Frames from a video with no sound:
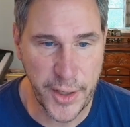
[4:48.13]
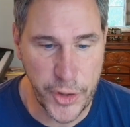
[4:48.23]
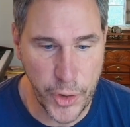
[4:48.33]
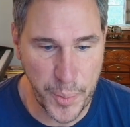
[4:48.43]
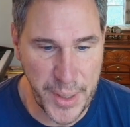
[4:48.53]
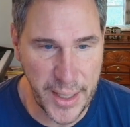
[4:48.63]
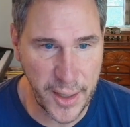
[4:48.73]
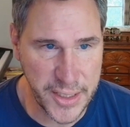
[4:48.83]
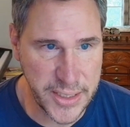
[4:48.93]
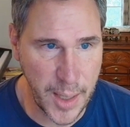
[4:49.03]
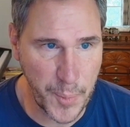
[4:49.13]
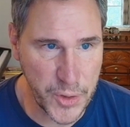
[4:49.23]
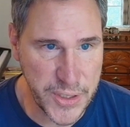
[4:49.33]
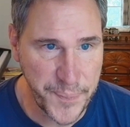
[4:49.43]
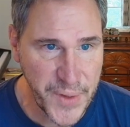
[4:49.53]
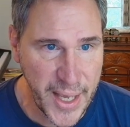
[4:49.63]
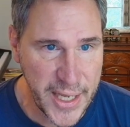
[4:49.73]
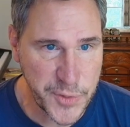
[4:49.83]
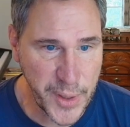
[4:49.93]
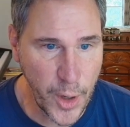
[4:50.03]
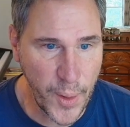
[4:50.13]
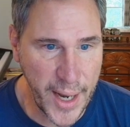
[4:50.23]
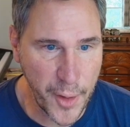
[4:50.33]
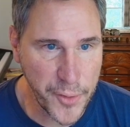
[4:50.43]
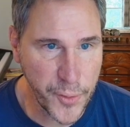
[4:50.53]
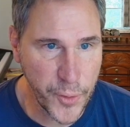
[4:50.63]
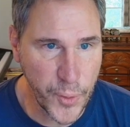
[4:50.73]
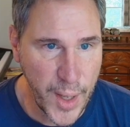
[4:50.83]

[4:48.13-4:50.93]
European ensembles as we go on out through